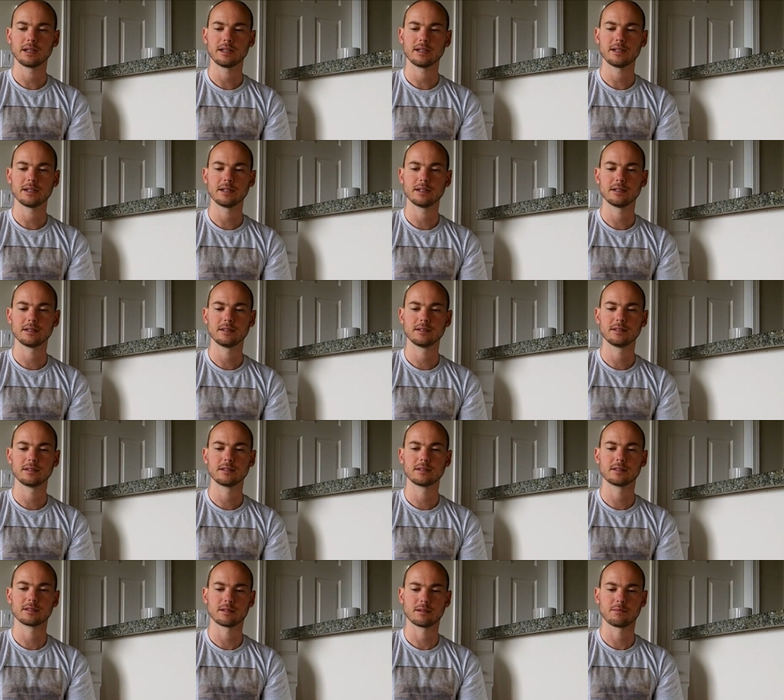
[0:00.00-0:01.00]

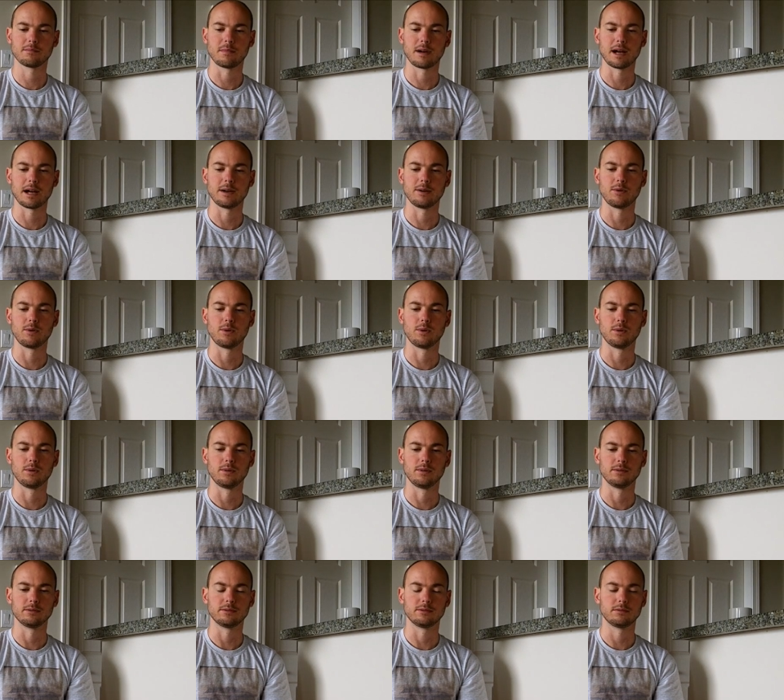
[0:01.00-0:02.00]
is my
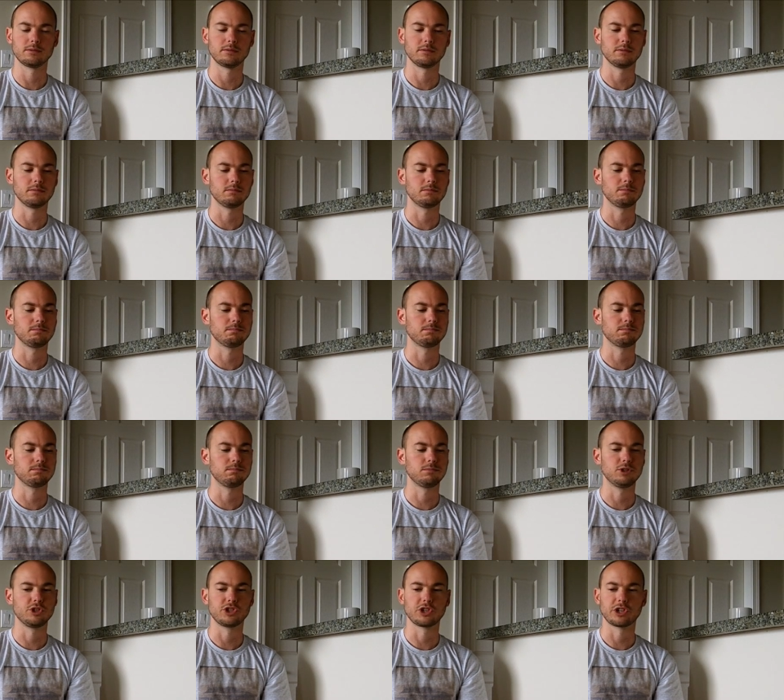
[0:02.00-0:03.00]
whole
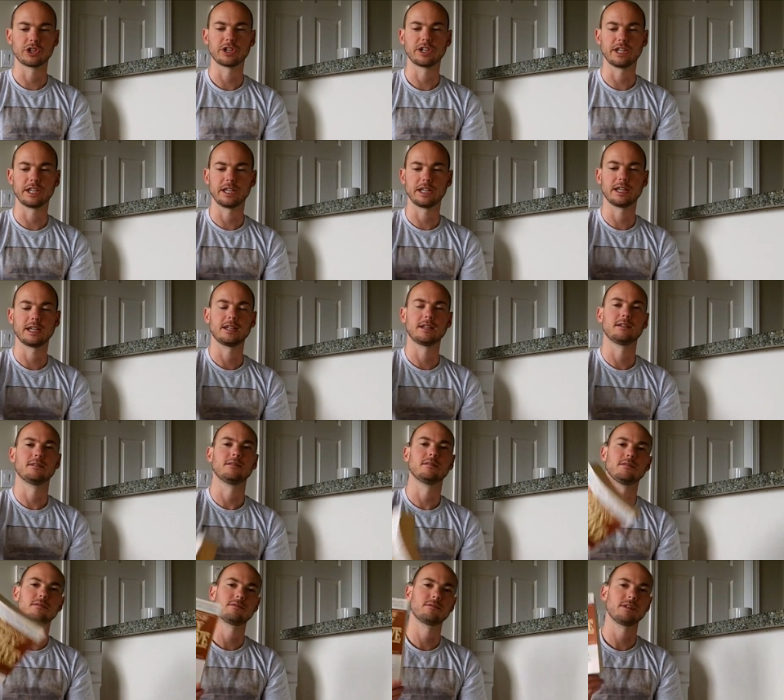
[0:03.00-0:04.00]
journey in
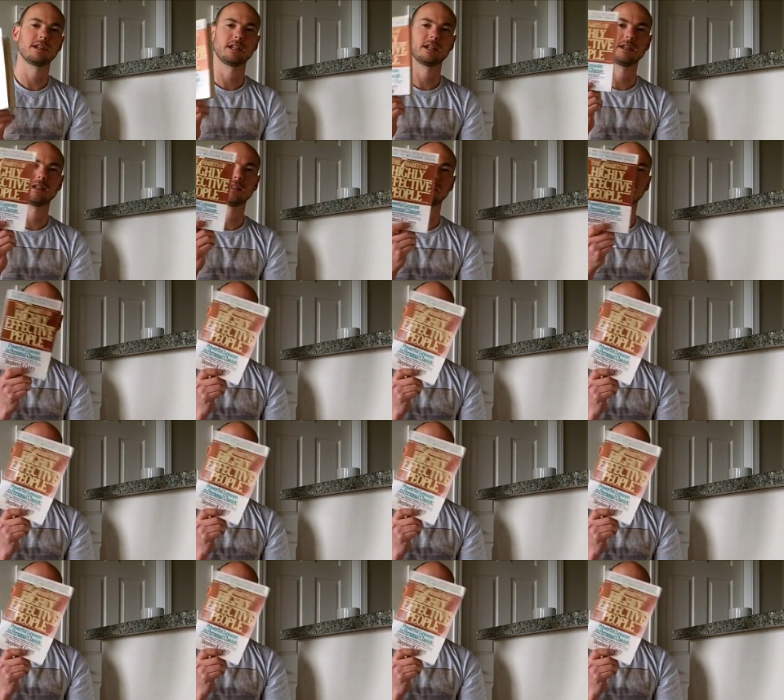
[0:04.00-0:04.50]
reading